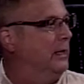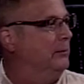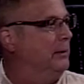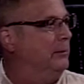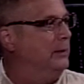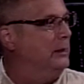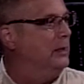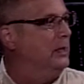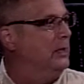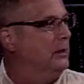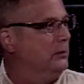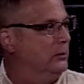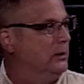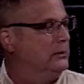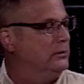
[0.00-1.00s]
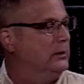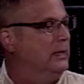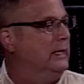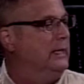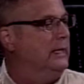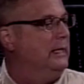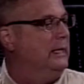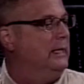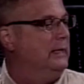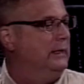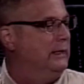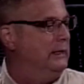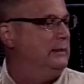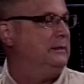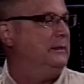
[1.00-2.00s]
I mean, Chris,
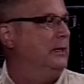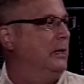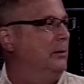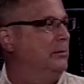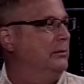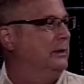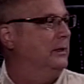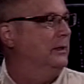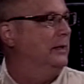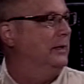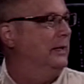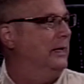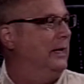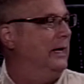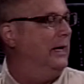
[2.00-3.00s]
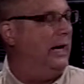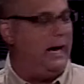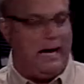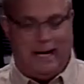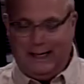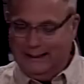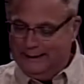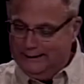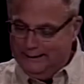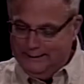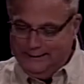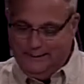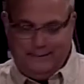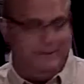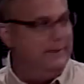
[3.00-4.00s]
this I comes, like fuel cells. I've driven ah. the fuel cell
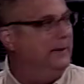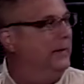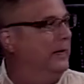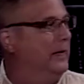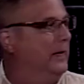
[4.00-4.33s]
vehicles.